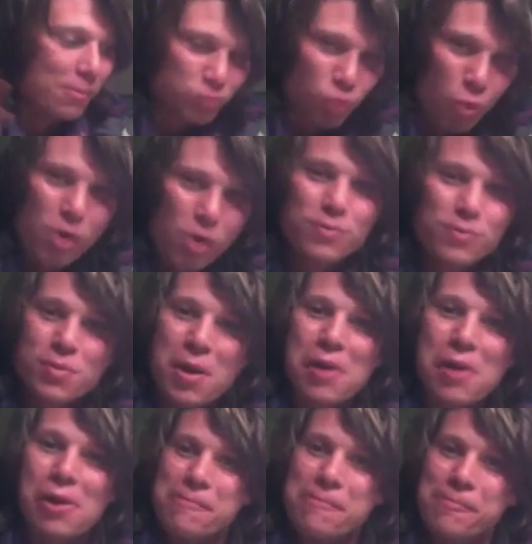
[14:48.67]
welcome to my
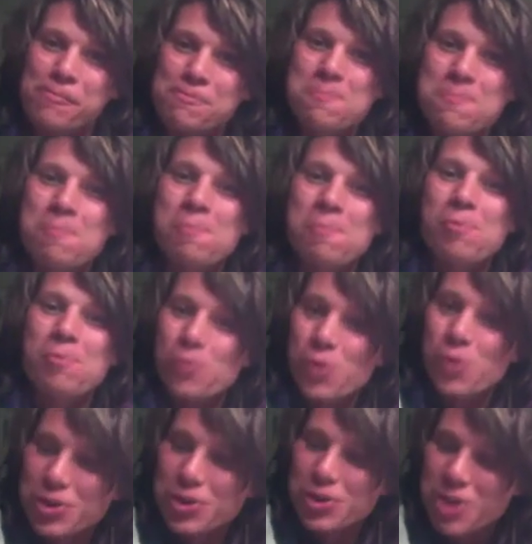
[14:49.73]
life. We
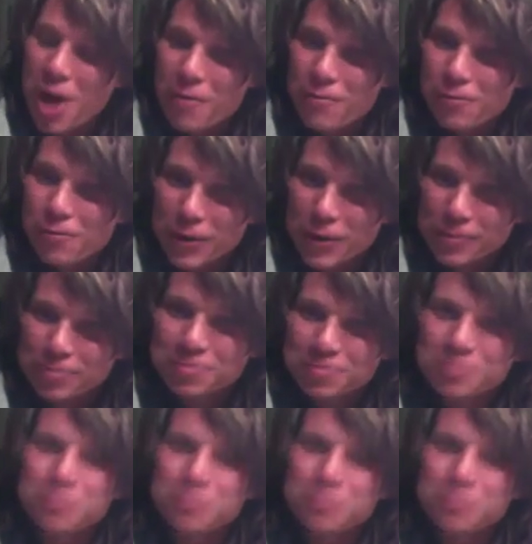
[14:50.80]
like to have fun,